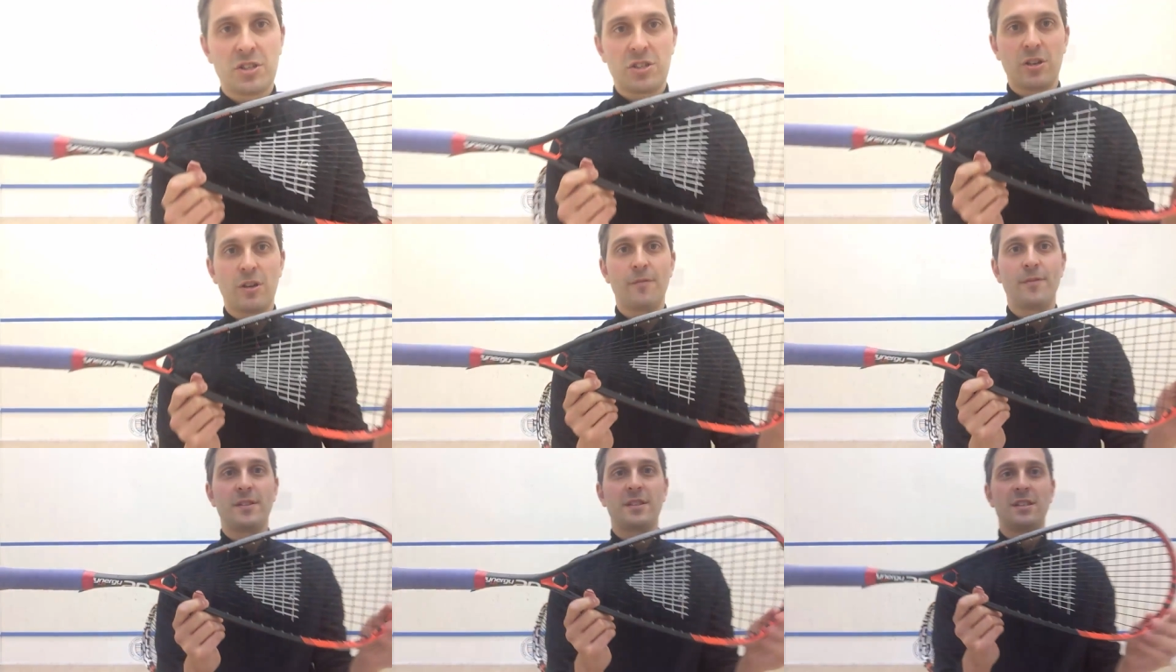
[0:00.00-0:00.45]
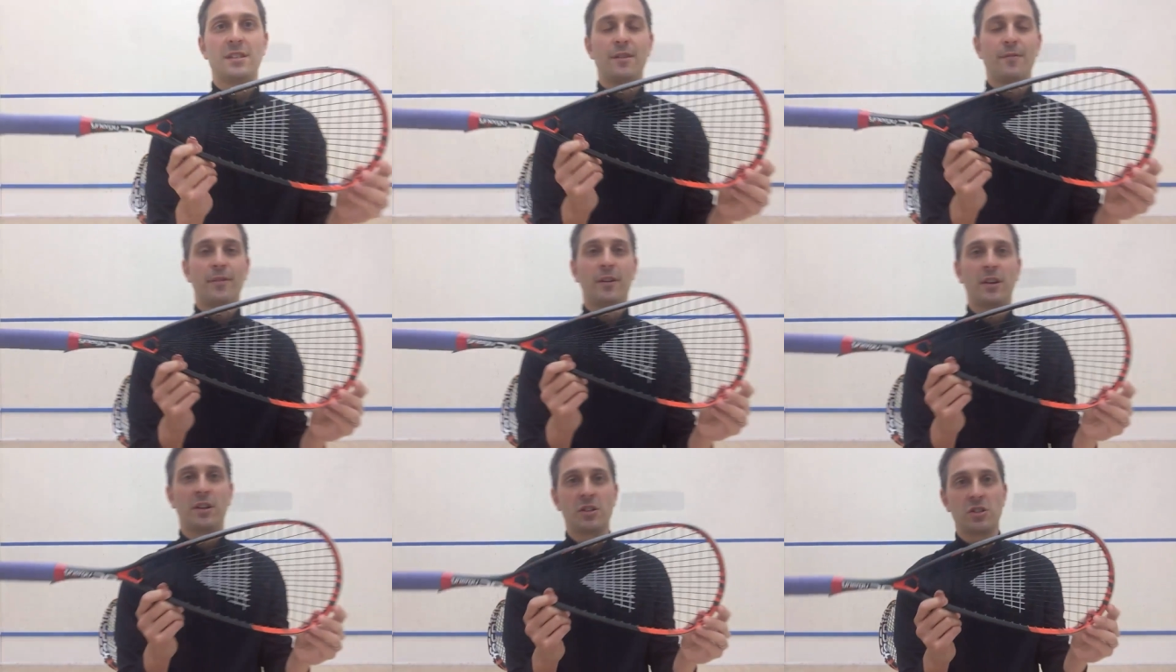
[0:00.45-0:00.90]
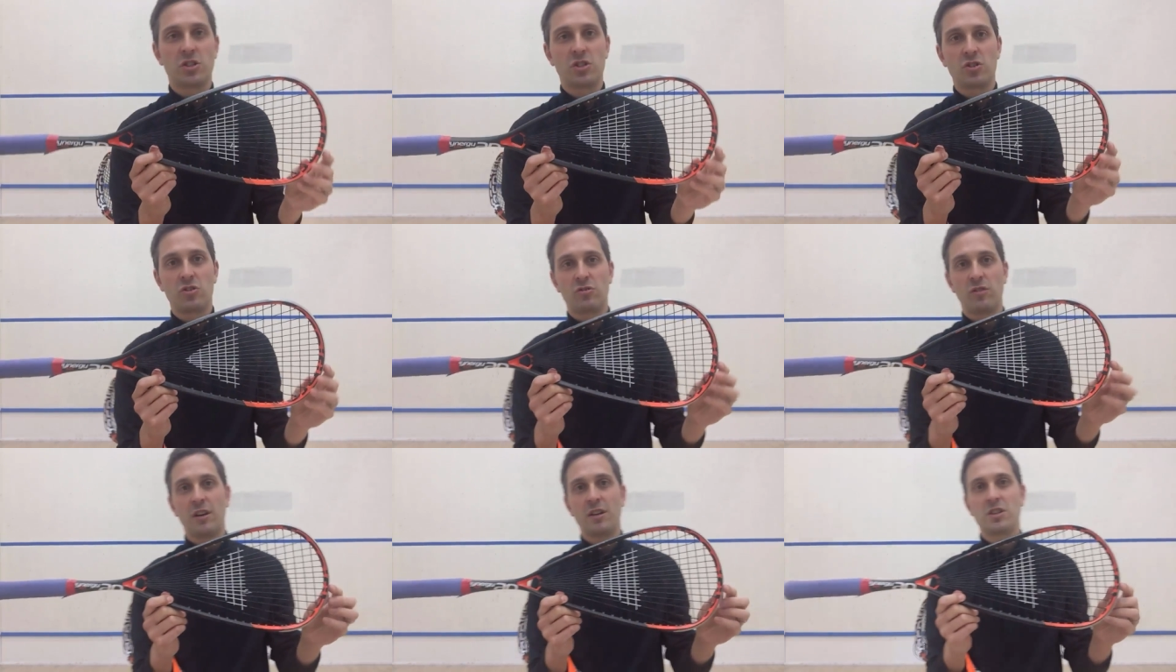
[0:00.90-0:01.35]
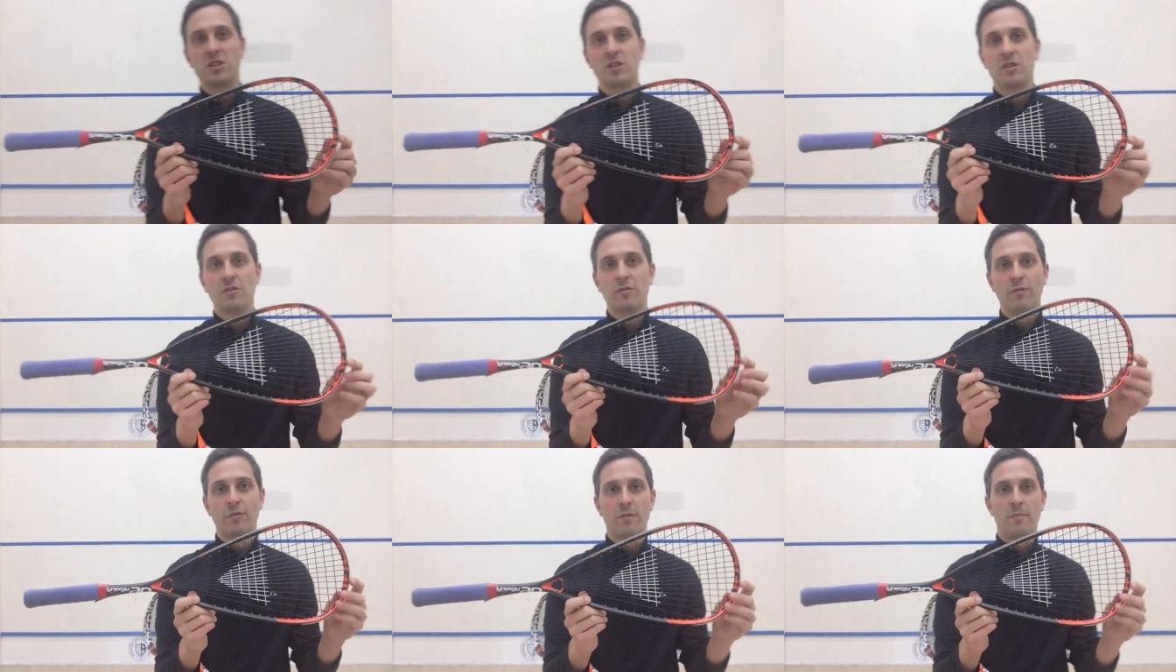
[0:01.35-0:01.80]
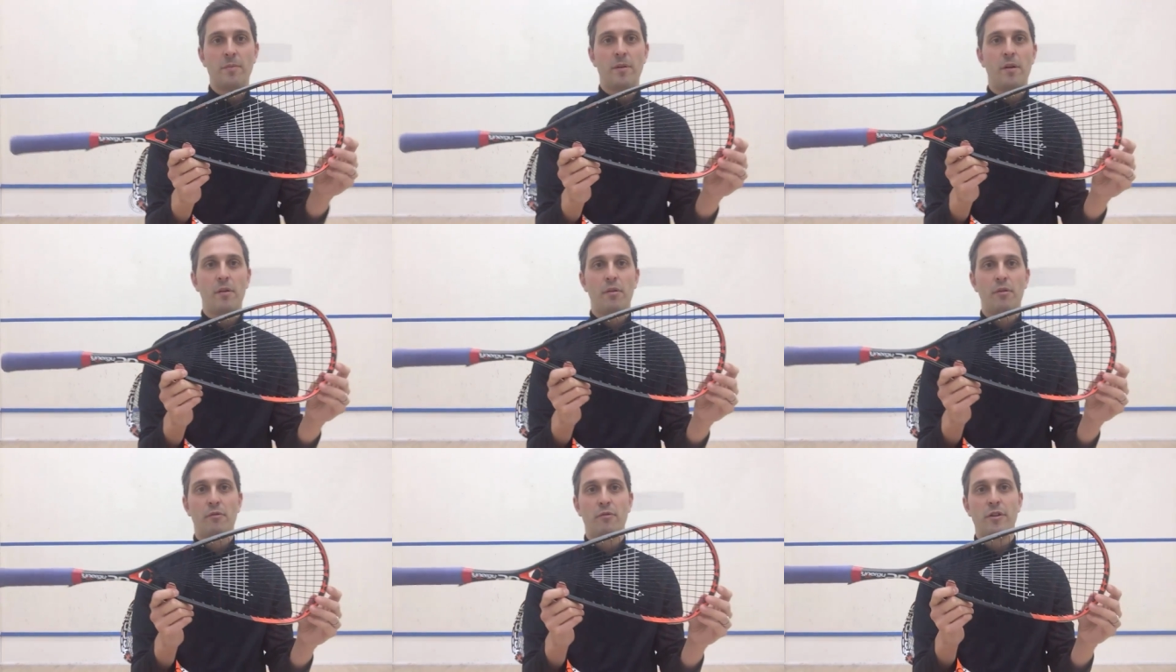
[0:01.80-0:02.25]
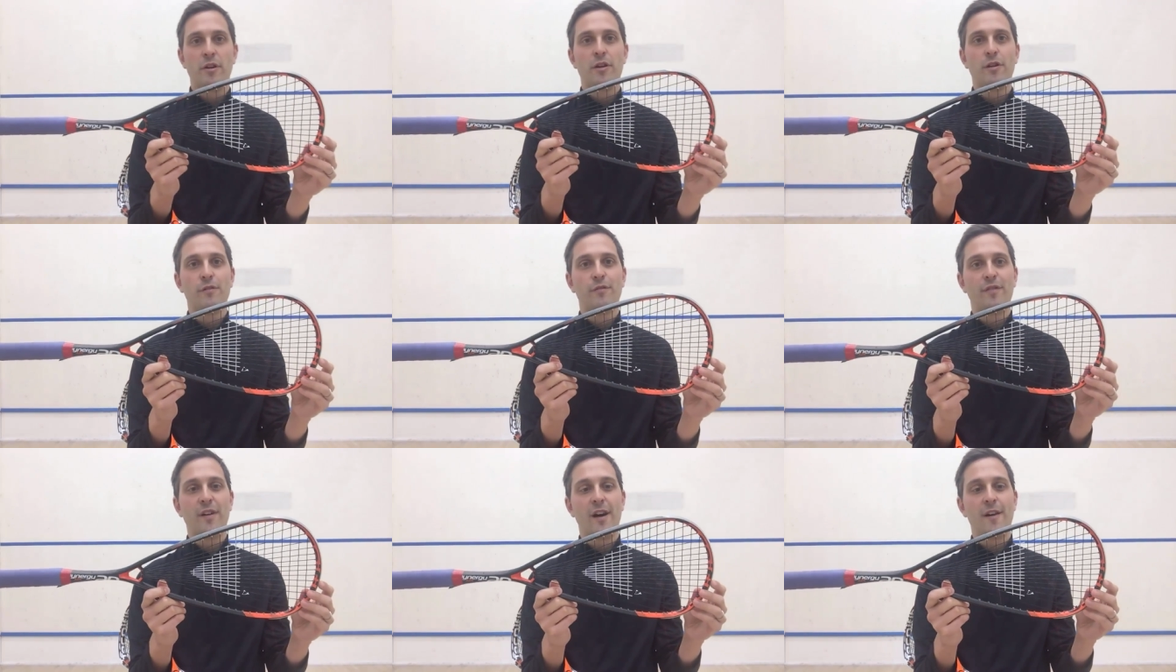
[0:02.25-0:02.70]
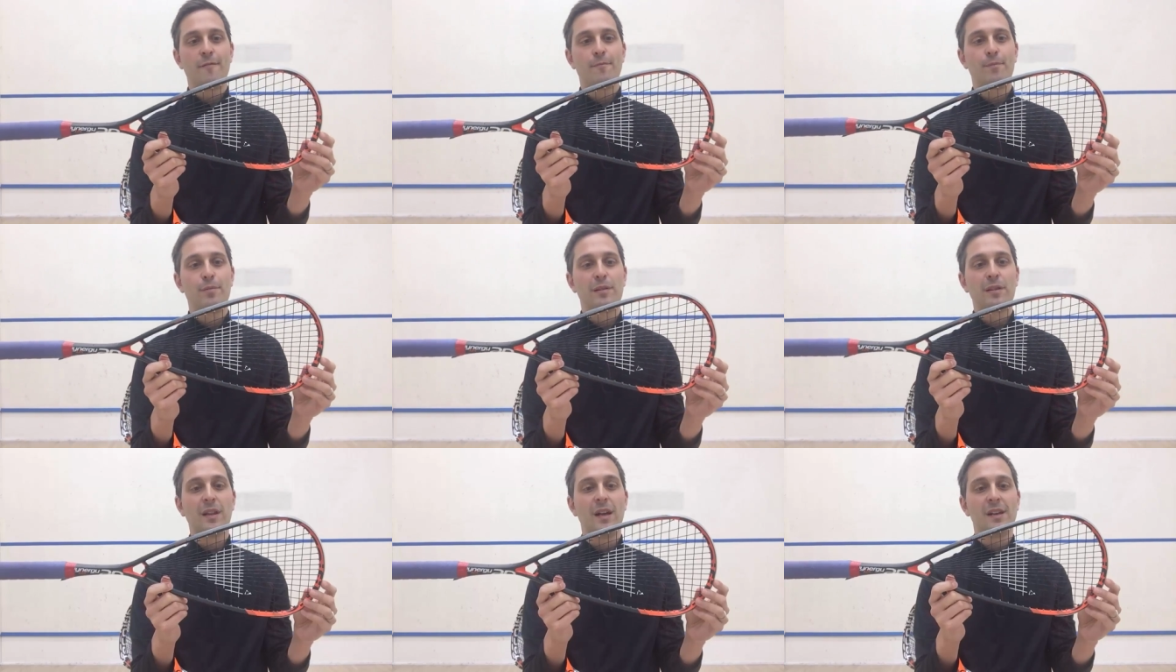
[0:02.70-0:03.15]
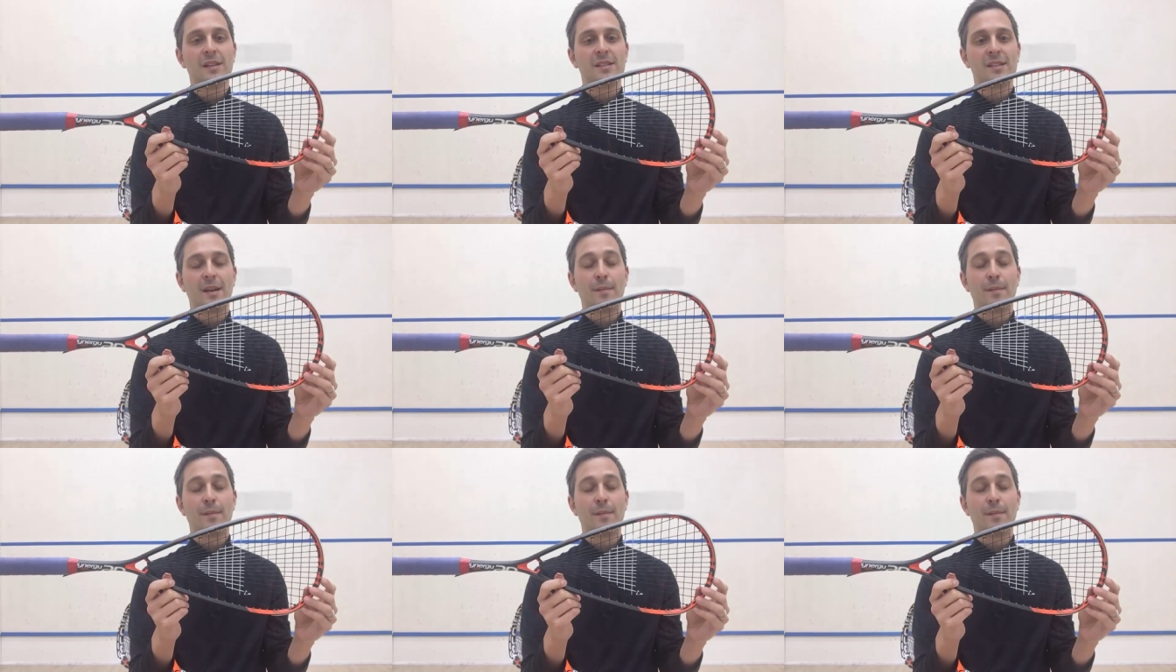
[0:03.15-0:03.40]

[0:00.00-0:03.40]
sure if it's a different construction from their 305 Plus.